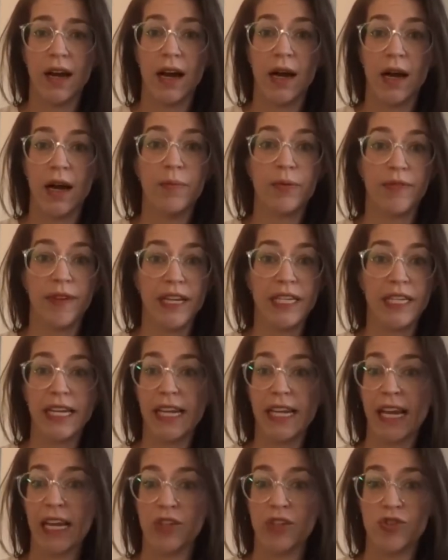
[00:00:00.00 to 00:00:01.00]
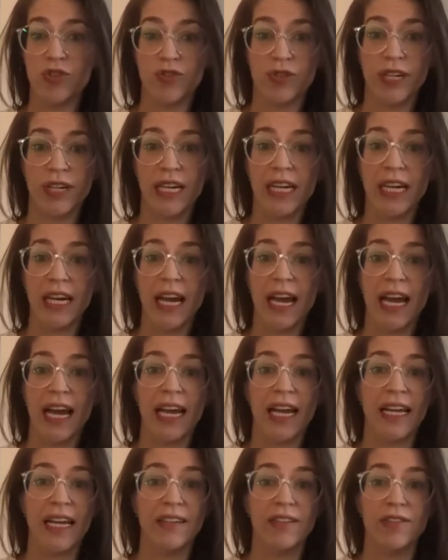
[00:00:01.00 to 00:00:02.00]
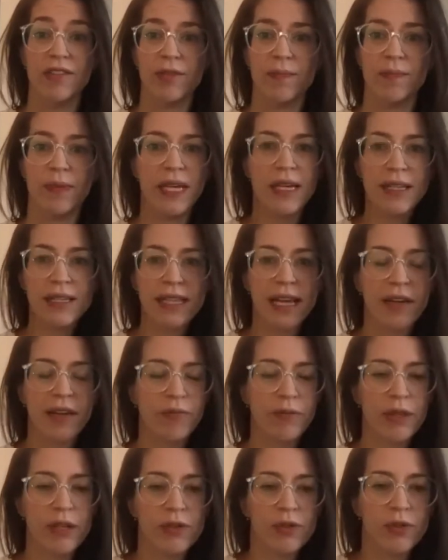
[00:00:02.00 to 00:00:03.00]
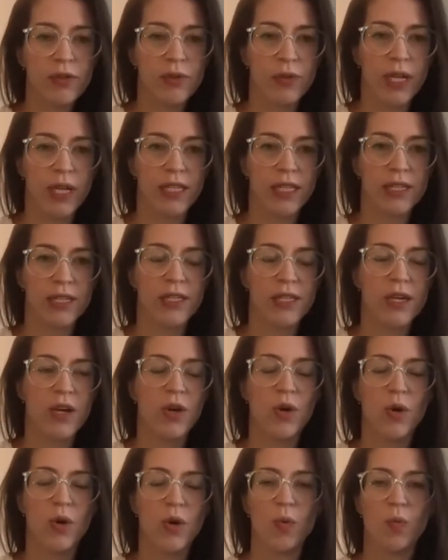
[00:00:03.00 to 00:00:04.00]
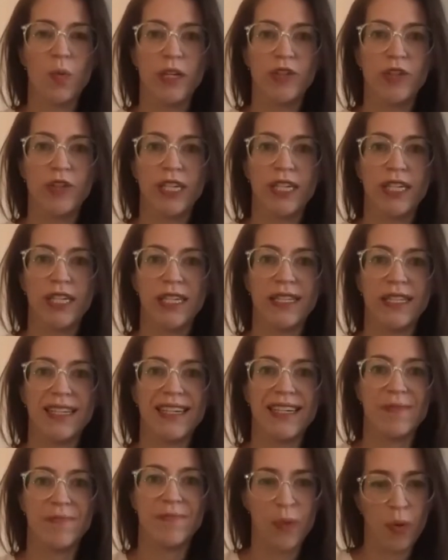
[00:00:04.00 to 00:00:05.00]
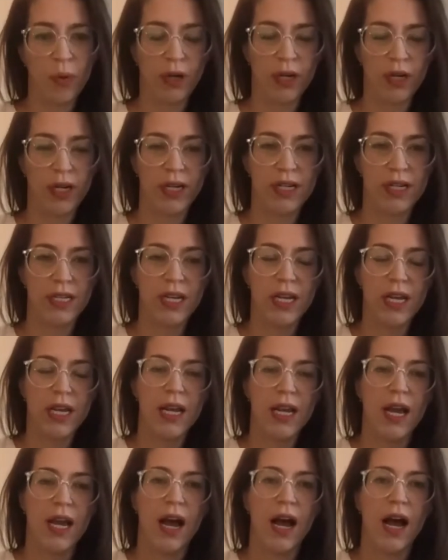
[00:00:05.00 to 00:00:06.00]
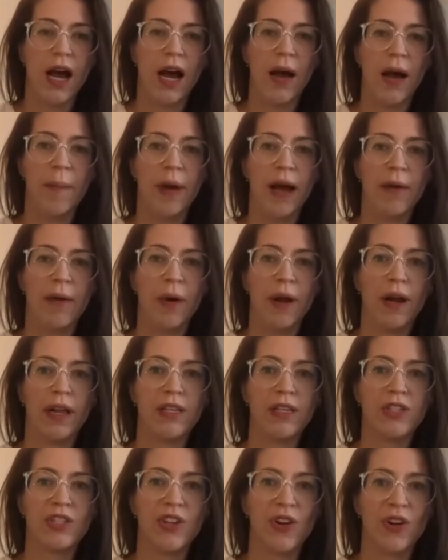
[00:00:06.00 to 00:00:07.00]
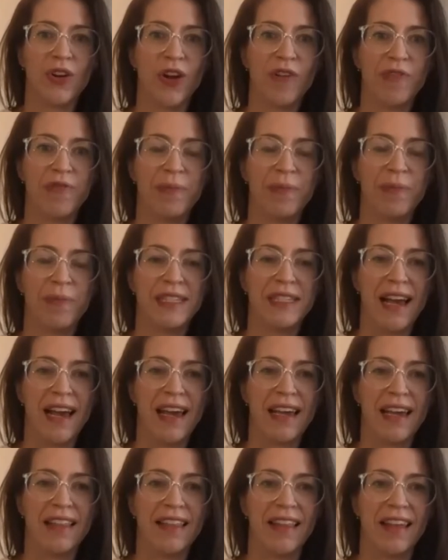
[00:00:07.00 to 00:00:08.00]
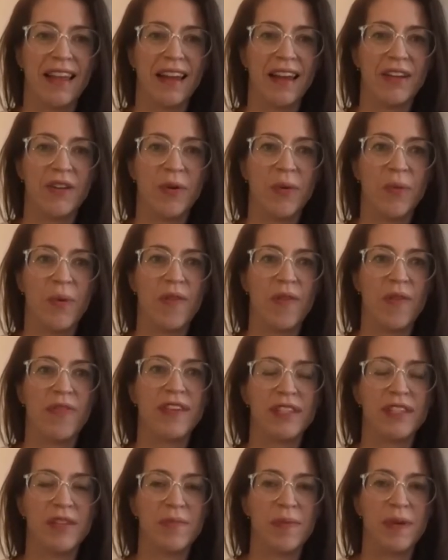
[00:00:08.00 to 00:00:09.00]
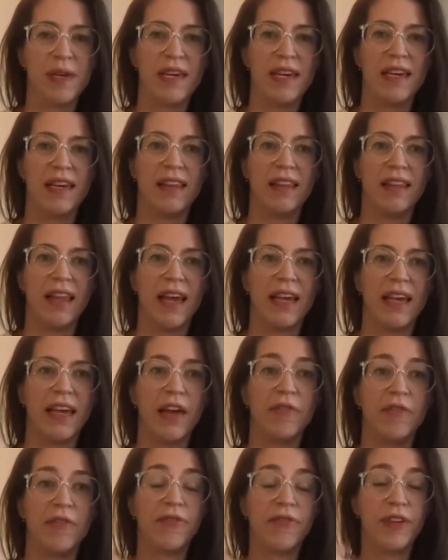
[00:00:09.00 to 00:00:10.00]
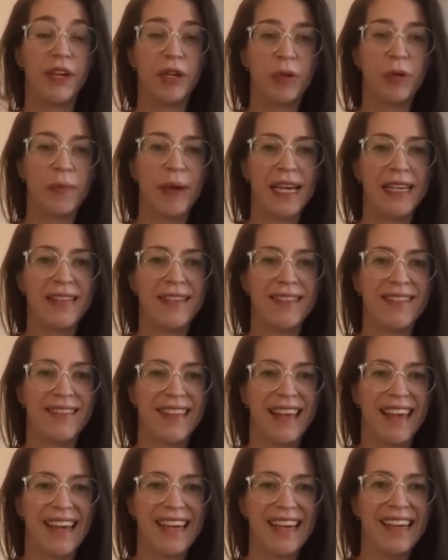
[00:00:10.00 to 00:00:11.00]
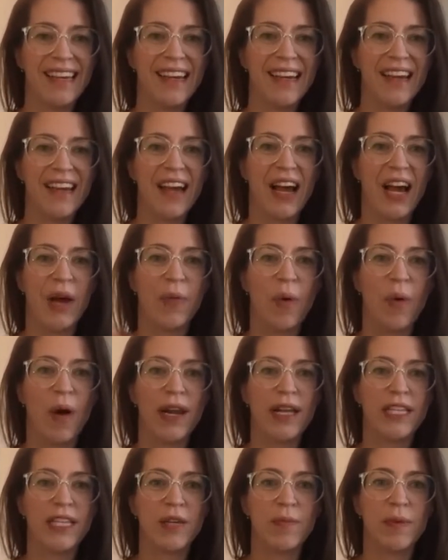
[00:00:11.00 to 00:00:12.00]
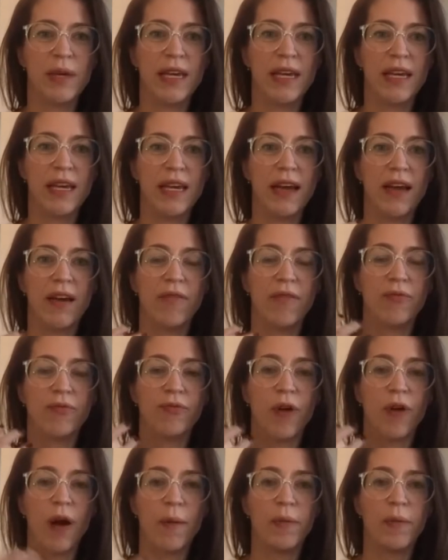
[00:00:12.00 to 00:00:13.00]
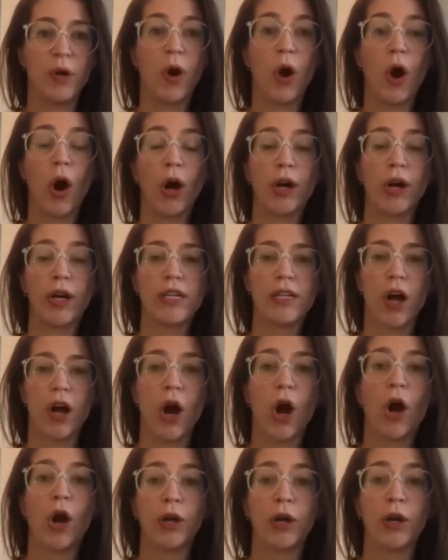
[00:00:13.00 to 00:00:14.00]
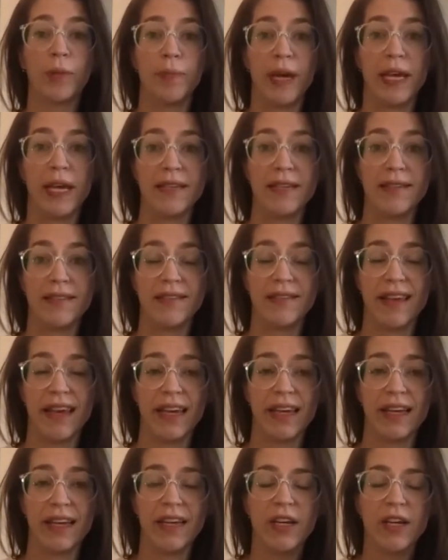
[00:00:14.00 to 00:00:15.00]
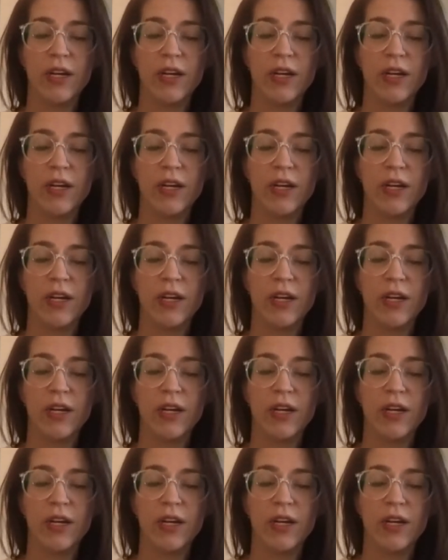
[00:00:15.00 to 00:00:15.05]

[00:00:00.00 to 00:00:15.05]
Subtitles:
preventing injury and being safe for their students, which is important. I want to start off by saying that I don't want this to be like a fear-based thing. I want it to be from your heart, a heart-based thing.